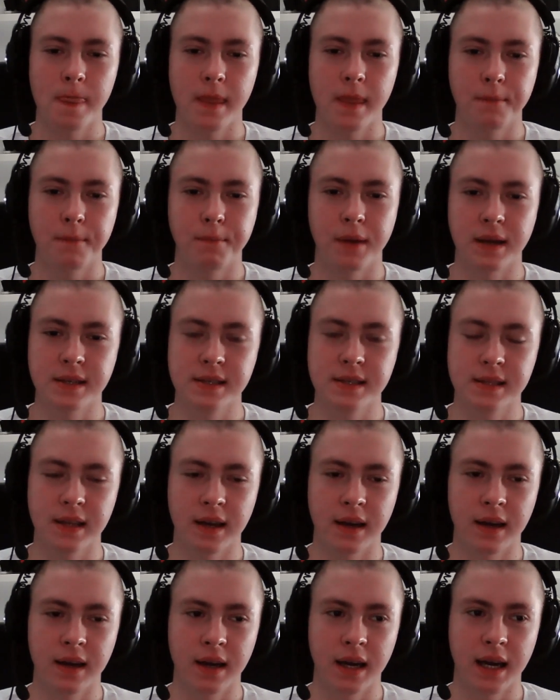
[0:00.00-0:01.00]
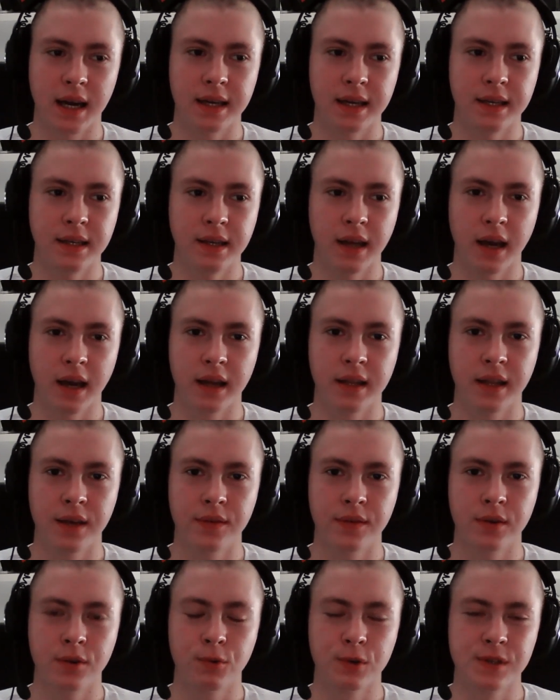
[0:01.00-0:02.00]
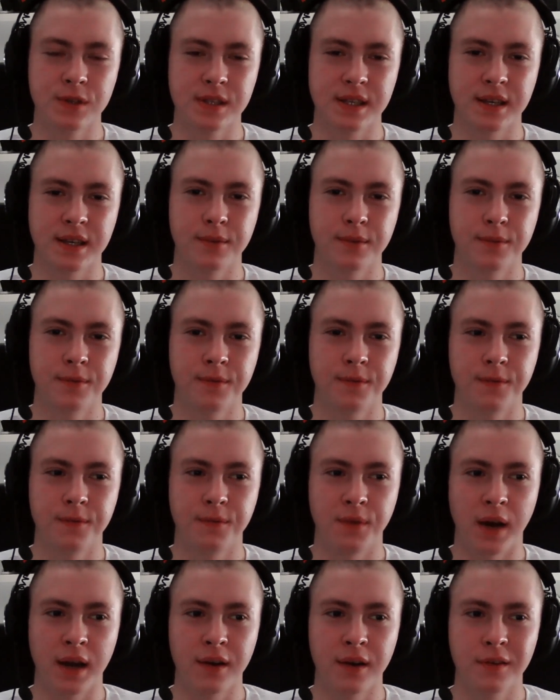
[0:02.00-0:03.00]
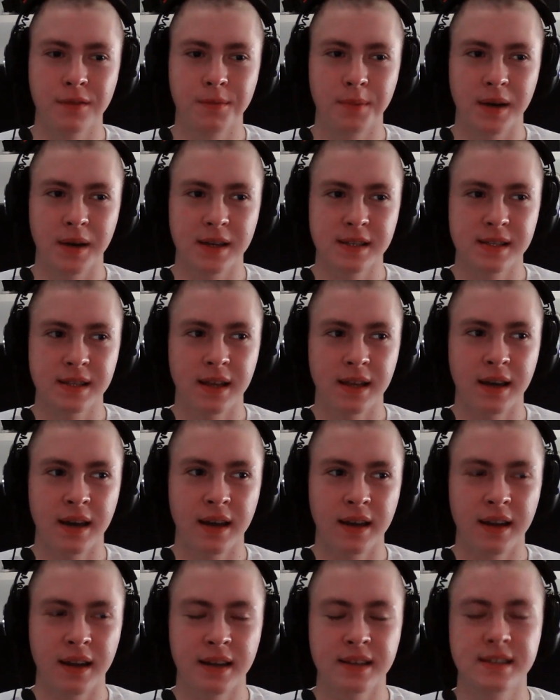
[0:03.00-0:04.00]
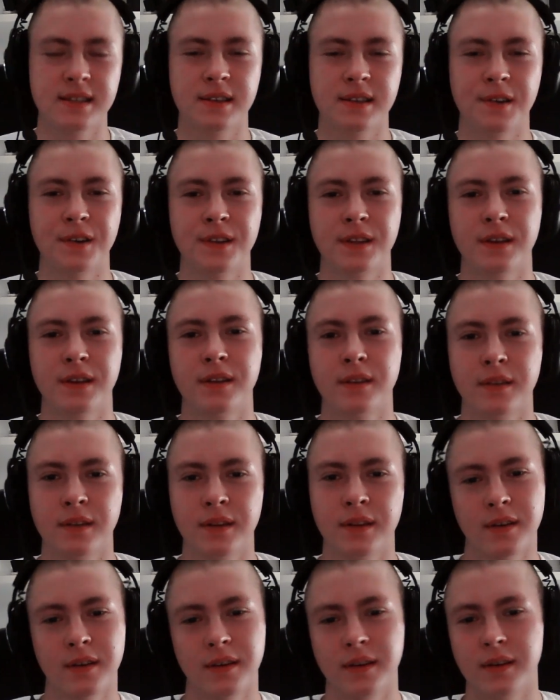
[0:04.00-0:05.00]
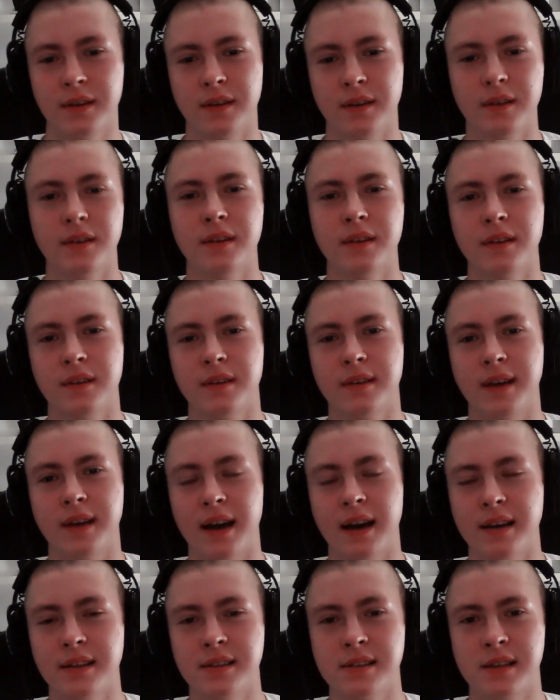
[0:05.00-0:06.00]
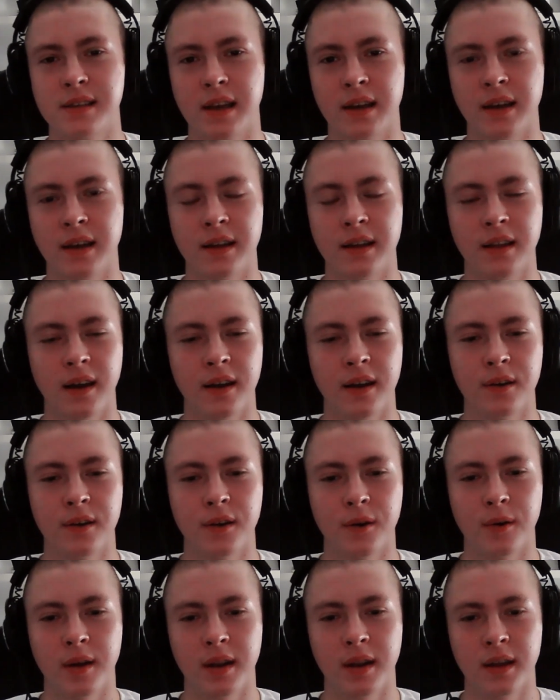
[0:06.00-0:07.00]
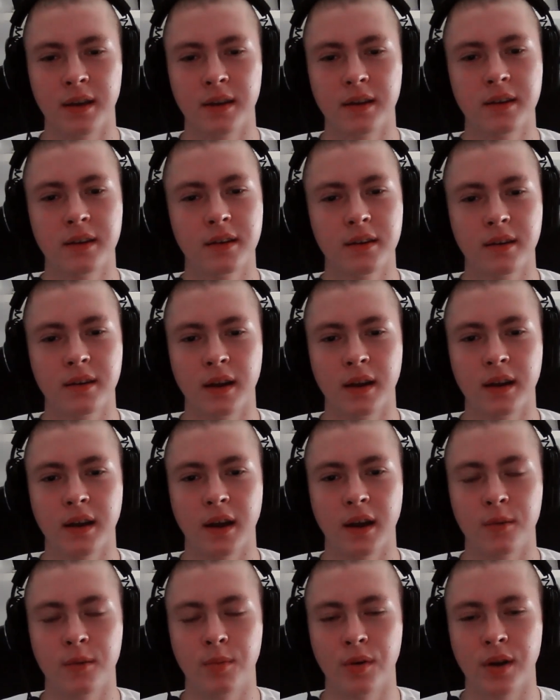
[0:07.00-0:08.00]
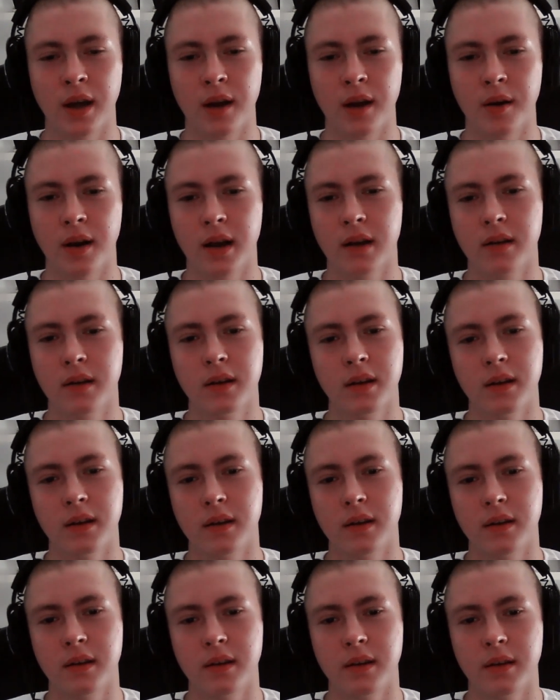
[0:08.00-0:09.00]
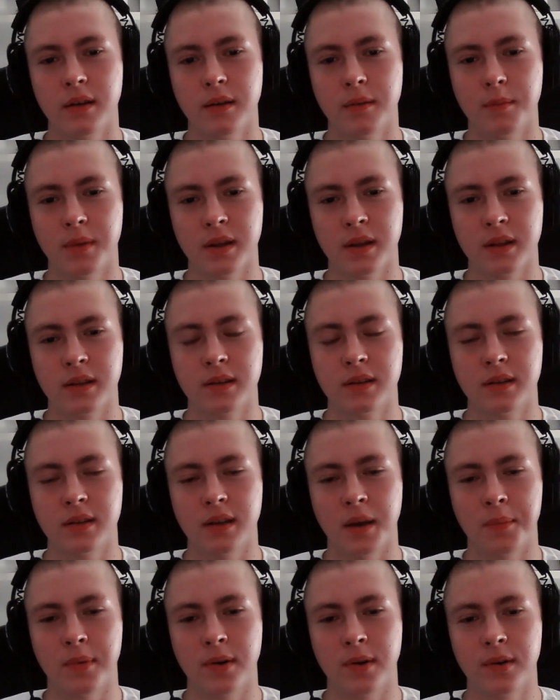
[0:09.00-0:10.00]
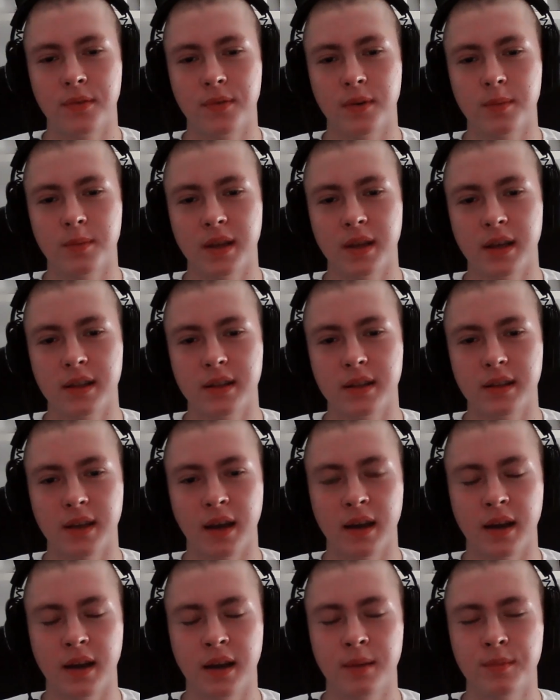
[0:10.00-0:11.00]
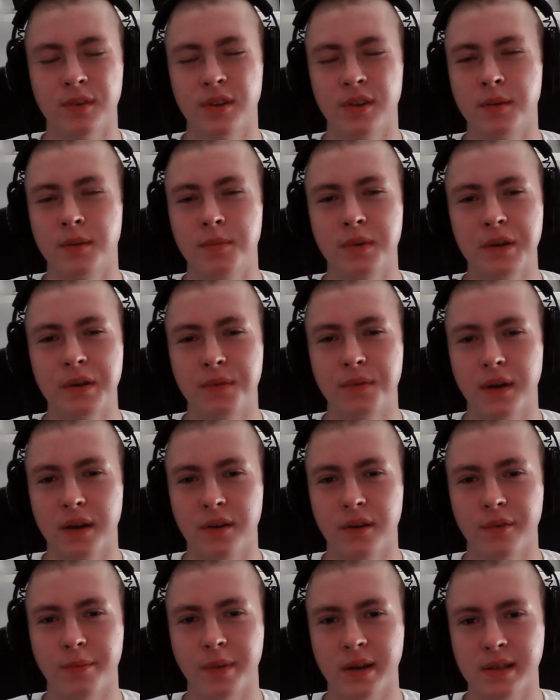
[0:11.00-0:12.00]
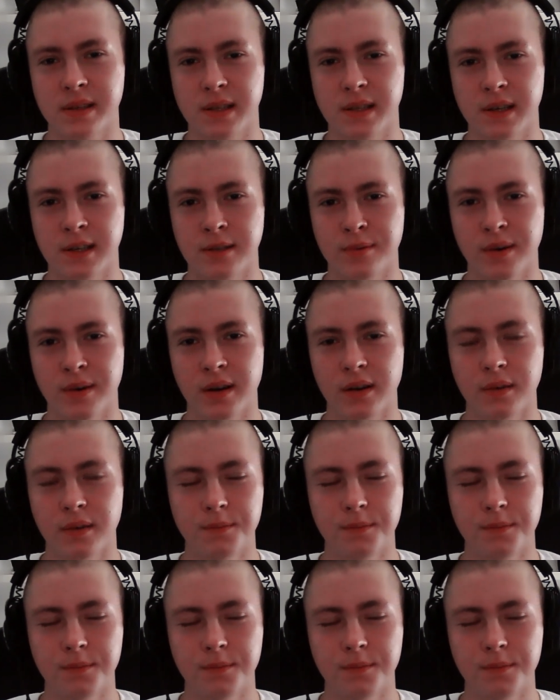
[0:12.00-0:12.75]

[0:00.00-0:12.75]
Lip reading: Pasta, I never was a fan of pasta. I like certain kinds. I don't know. I like carbonara, but apart from that, I'm not a big fan of pasta as well.